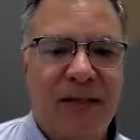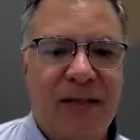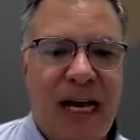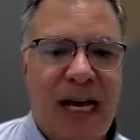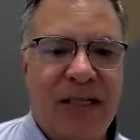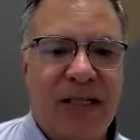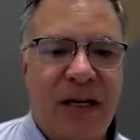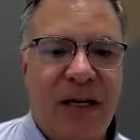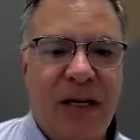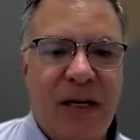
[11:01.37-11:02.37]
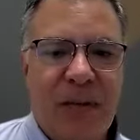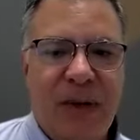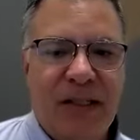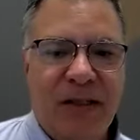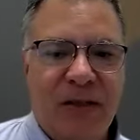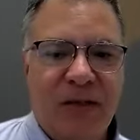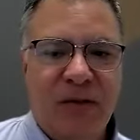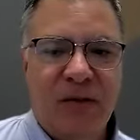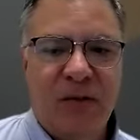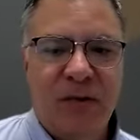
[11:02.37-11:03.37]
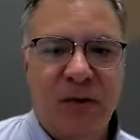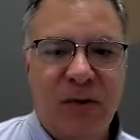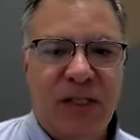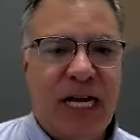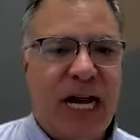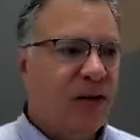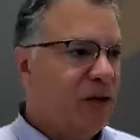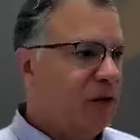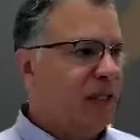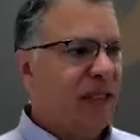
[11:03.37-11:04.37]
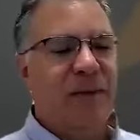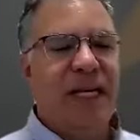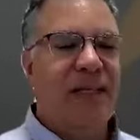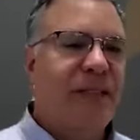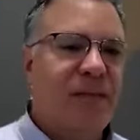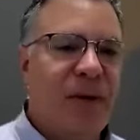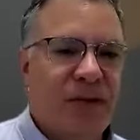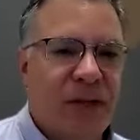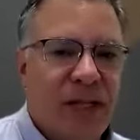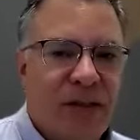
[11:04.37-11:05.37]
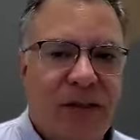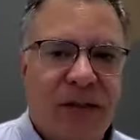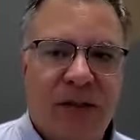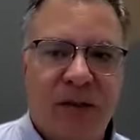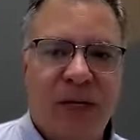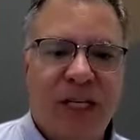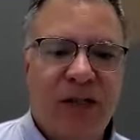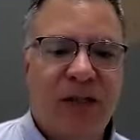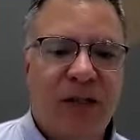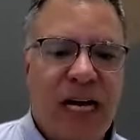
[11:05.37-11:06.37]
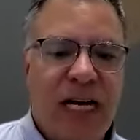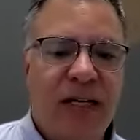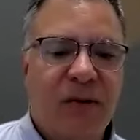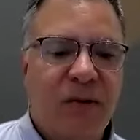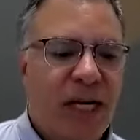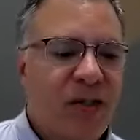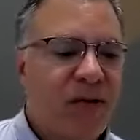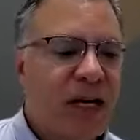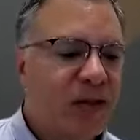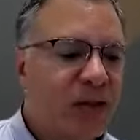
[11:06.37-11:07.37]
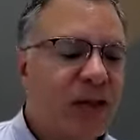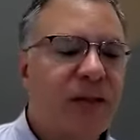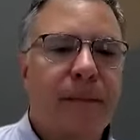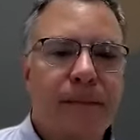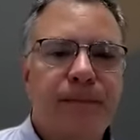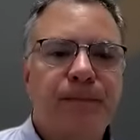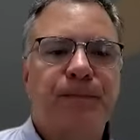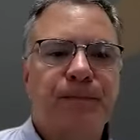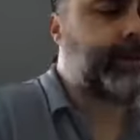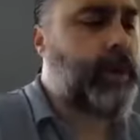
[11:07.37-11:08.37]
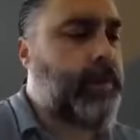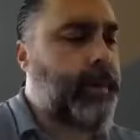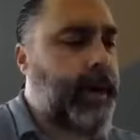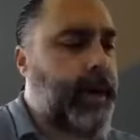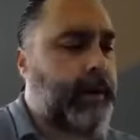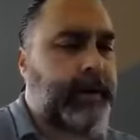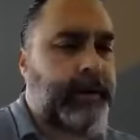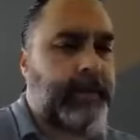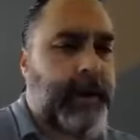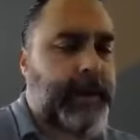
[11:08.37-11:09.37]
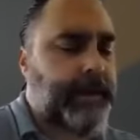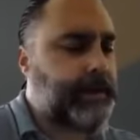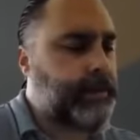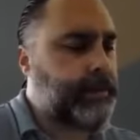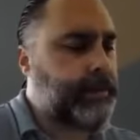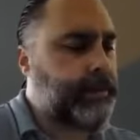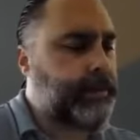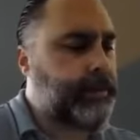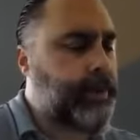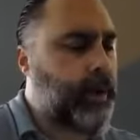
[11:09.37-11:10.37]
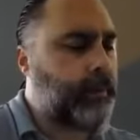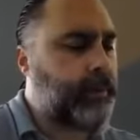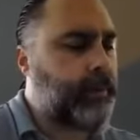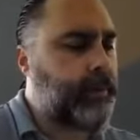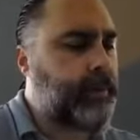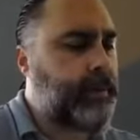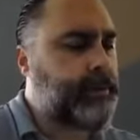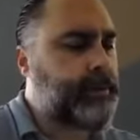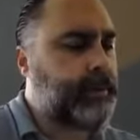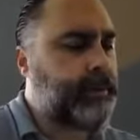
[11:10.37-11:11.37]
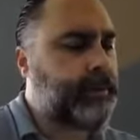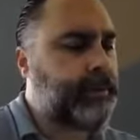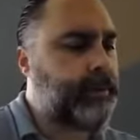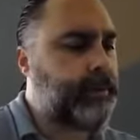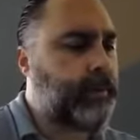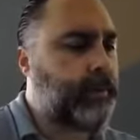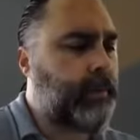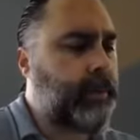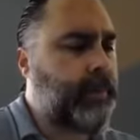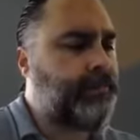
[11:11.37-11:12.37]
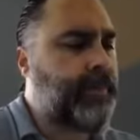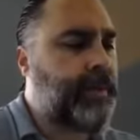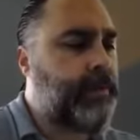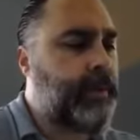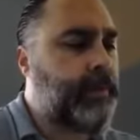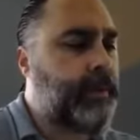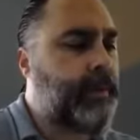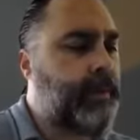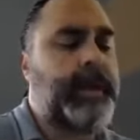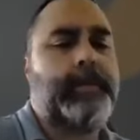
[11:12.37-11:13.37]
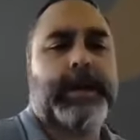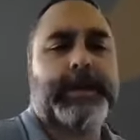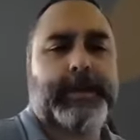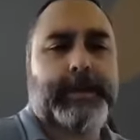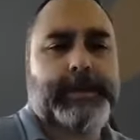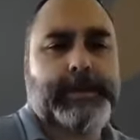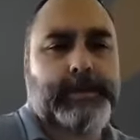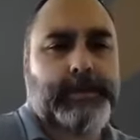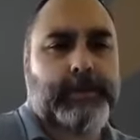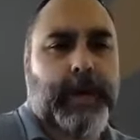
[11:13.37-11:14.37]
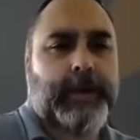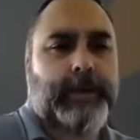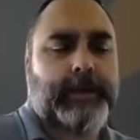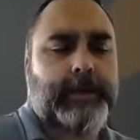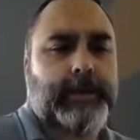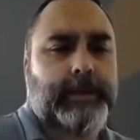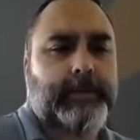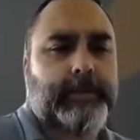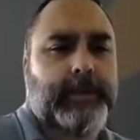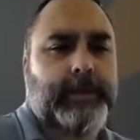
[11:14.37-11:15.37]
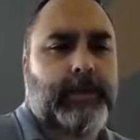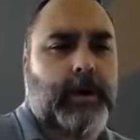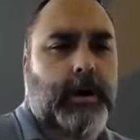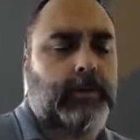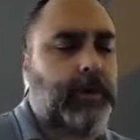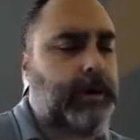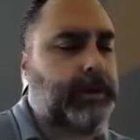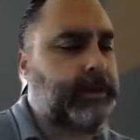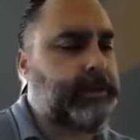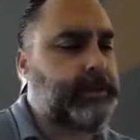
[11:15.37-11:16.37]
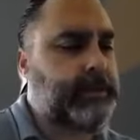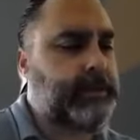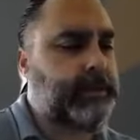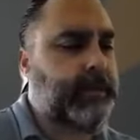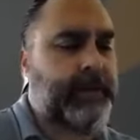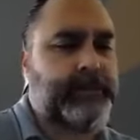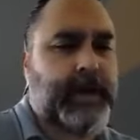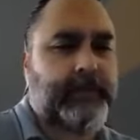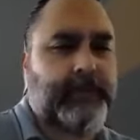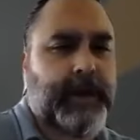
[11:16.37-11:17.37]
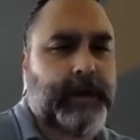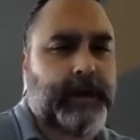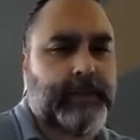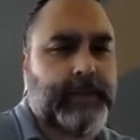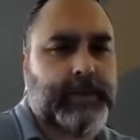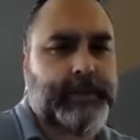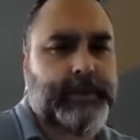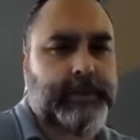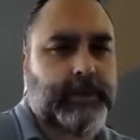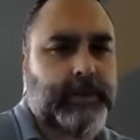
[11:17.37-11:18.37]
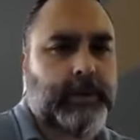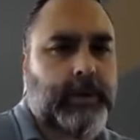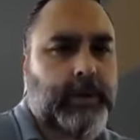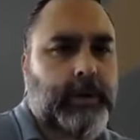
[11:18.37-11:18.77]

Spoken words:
success, but there are certain rules on how you think about these metrics to make sure you're headed in the right direction. Yeah, and scoping out, Mike, and you helped me with this. There are two real meta metrics, right? In the long run, there's the lifetime value of the customer